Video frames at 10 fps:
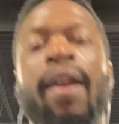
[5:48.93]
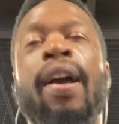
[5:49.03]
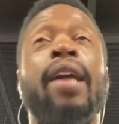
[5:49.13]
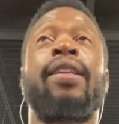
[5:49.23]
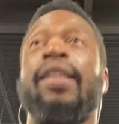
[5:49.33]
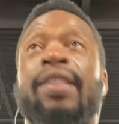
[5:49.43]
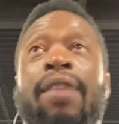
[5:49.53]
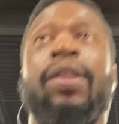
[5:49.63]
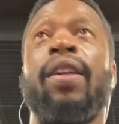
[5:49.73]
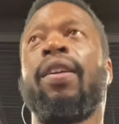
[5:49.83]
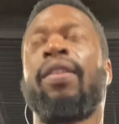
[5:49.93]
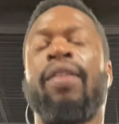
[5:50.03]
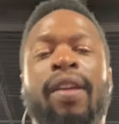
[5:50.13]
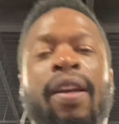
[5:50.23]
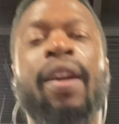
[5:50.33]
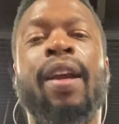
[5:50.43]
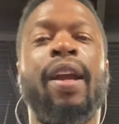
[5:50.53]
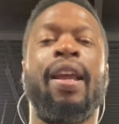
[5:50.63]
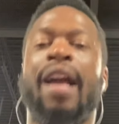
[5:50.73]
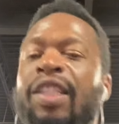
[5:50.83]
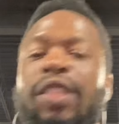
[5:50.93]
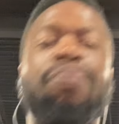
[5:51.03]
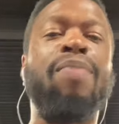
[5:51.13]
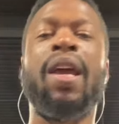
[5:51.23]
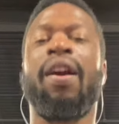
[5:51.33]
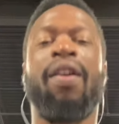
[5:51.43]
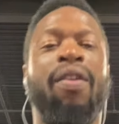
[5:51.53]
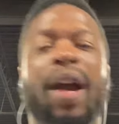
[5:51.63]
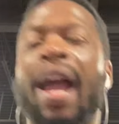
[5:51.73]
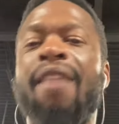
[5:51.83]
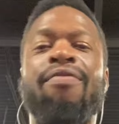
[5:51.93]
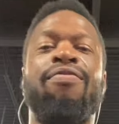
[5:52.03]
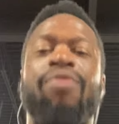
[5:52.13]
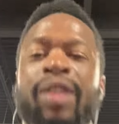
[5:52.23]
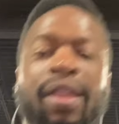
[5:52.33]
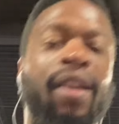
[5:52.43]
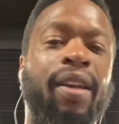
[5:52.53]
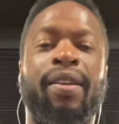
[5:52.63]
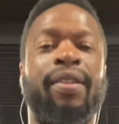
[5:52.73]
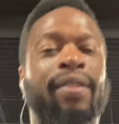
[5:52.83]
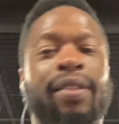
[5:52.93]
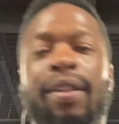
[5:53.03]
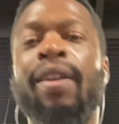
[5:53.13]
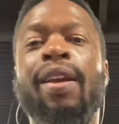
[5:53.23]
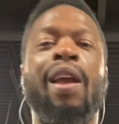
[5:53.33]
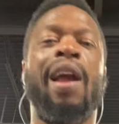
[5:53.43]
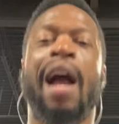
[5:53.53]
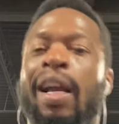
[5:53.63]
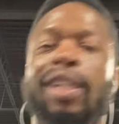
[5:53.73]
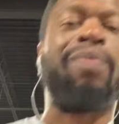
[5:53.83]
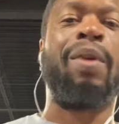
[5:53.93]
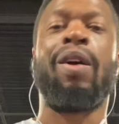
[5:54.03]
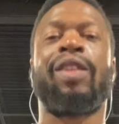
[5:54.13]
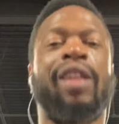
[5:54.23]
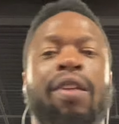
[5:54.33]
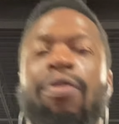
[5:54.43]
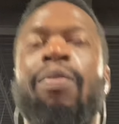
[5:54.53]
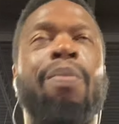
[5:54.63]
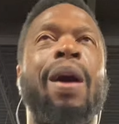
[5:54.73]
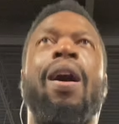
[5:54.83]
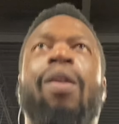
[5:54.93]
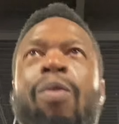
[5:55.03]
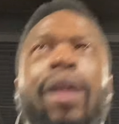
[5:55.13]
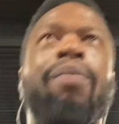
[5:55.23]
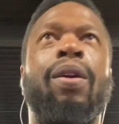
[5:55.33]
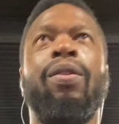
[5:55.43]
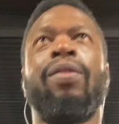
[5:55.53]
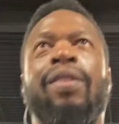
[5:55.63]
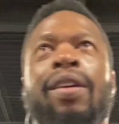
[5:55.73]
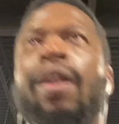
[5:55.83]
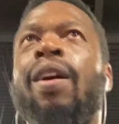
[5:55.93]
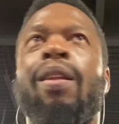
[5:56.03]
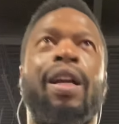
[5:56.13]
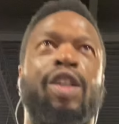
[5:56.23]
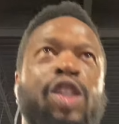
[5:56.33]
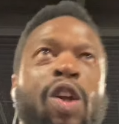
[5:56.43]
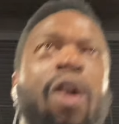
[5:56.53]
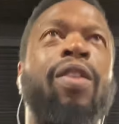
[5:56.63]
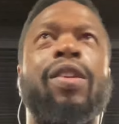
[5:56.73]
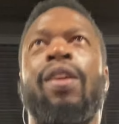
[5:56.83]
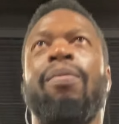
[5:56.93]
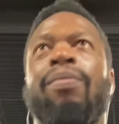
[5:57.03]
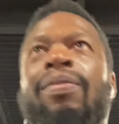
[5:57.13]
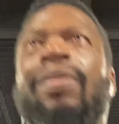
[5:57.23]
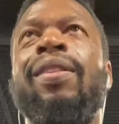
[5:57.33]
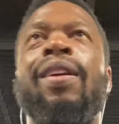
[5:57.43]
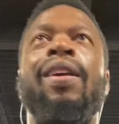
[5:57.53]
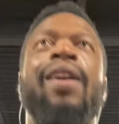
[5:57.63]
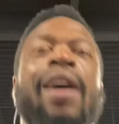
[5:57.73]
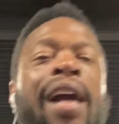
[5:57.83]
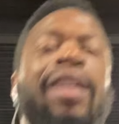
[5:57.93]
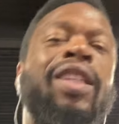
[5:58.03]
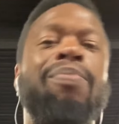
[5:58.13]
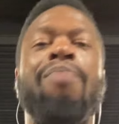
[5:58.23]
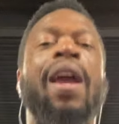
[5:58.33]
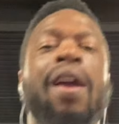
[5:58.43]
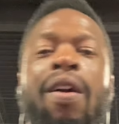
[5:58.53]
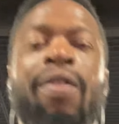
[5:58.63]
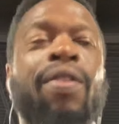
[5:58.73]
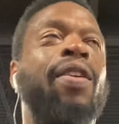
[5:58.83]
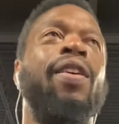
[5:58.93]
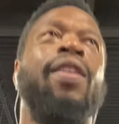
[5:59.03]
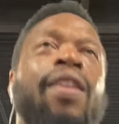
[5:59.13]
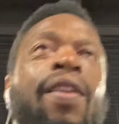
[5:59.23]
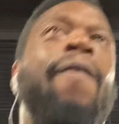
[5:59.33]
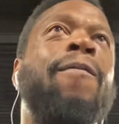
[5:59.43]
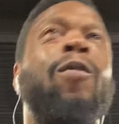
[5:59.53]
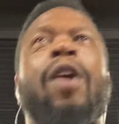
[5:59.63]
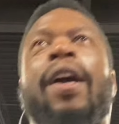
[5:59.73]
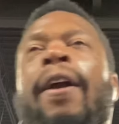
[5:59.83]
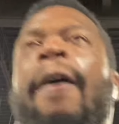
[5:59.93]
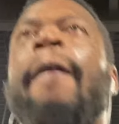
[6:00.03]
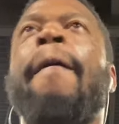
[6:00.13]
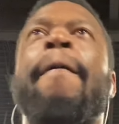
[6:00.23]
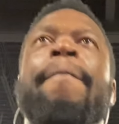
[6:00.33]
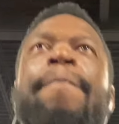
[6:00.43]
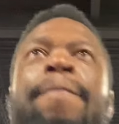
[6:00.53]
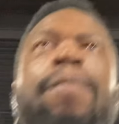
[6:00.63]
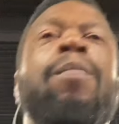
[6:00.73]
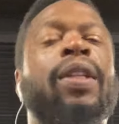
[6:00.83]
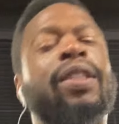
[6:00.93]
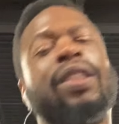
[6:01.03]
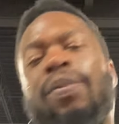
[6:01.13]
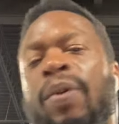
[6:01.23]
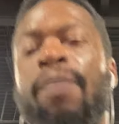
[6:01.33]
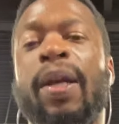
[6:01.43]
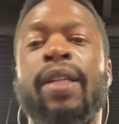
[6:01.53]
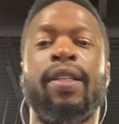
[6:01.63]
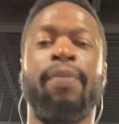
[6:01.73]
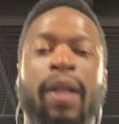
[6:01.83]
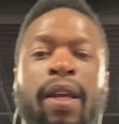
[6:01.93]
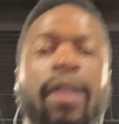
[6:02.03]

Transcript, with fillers: I taste everything. And I smell everything. I can smell chicken from a mile away, bro. Like a shark or something. I can smell, right? Um, but this has been amazing, man.